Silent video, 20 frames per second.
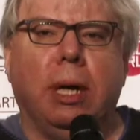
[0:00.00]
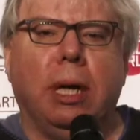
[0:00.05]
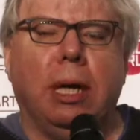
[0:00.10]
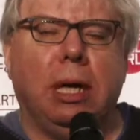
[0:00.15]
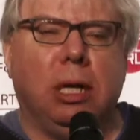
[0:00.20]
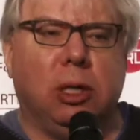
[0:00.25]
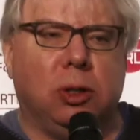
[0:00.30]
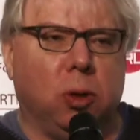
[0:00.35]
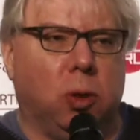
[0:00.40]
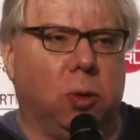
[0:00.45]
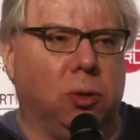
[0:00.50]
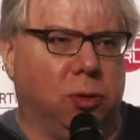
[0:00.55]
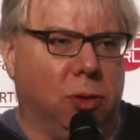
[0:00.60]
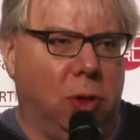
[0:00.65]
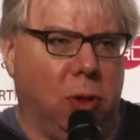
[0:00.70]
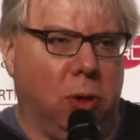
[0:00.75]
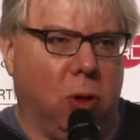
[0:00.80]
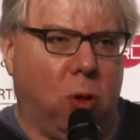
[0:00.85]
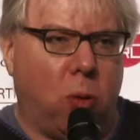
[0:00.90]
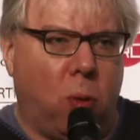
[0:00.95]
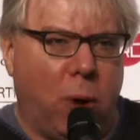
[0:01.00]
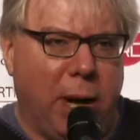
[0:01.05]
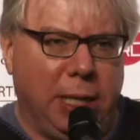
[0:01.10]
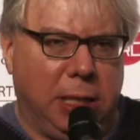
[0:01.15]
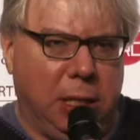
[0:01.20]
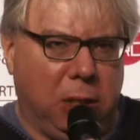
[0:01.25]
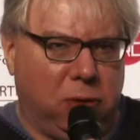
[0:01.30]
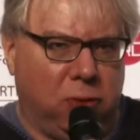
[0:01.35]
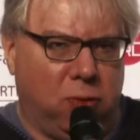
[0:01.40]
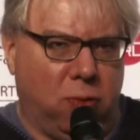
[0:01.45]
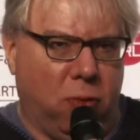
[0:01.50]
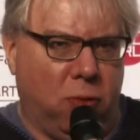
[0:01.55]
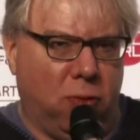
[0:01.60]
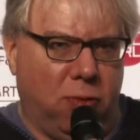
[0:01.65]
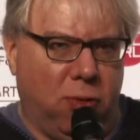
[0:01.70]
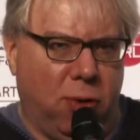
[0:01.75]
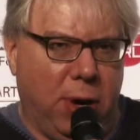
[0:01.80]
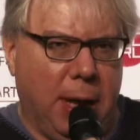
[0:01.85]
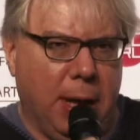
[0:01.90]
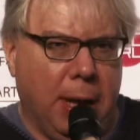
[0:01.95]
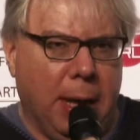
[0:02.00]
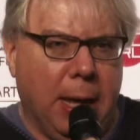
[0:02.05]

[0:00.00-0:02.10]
is also quite extraordinary.